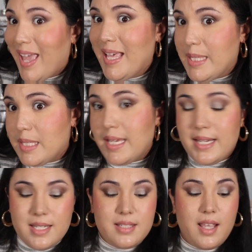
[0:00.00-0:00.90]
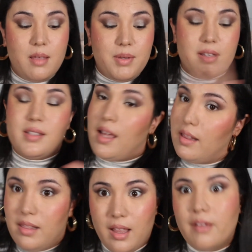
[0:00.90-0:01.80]
insane to say because I
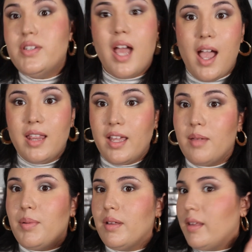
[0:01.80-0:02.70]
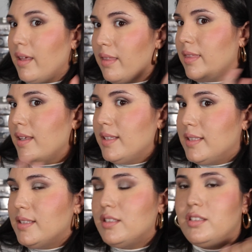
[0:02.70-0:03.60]
love to highlight, but like this
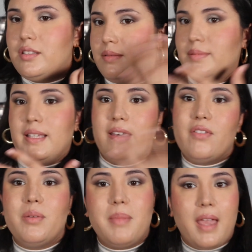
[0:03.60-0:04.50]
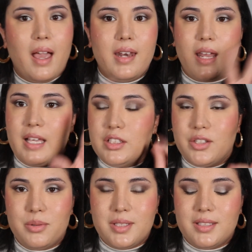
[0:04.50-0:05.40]
is just giving me a nice
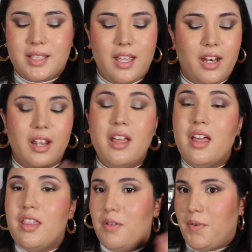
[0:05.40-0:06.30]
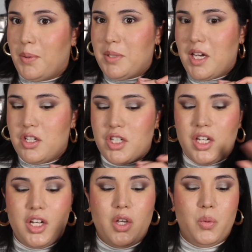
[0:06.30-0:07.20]
glow to the skin. The
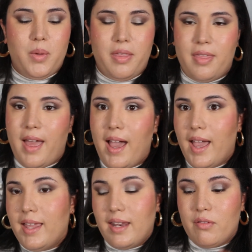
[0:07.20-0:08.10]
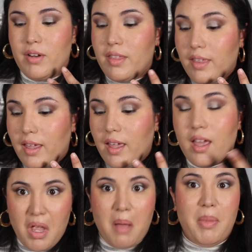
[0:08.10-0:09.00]
foundation with that and everything,
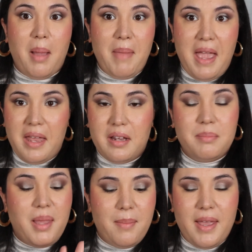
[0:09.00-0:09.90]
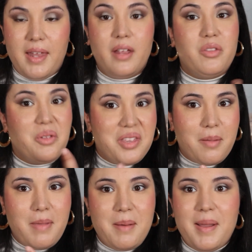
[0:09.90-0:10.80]
I'm not mad. The only thing
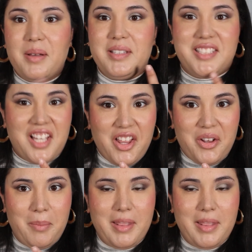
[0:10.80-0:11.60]
I'm mad about is the color on my